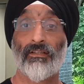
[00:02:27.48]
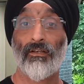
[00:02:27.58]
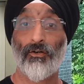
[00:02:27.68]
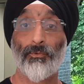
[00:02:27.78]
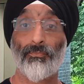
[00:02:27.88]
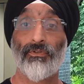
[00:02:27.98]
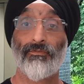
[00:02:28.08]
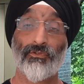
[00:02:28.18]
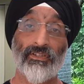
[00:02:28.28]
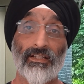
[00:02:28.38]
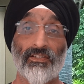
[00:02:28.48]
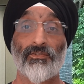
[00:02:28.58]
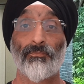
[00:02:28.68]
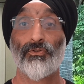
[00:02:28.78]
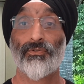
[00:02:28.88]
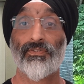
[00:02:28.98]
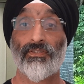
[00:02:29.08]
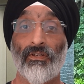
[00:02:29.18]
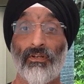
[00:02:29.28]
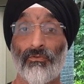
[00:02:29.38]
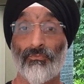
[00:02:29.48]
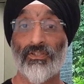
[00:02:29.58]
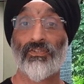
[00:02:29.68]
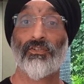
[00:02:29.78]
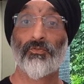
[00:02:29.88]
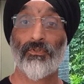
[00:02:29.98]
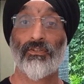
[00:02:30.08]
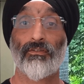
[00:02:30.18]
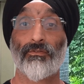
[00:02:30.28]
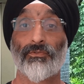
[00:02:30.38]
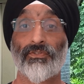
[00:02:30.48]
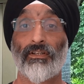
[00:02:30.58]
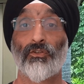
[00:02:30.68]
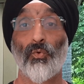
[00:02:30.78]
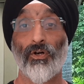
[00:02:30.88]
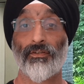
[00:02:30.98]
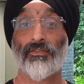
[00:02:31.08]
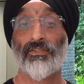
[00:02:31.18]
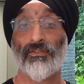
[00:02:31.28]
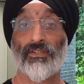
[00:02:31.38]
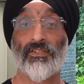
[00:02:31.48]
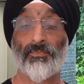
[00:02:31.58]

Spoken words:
the library for textbooks, research materials, and quiet study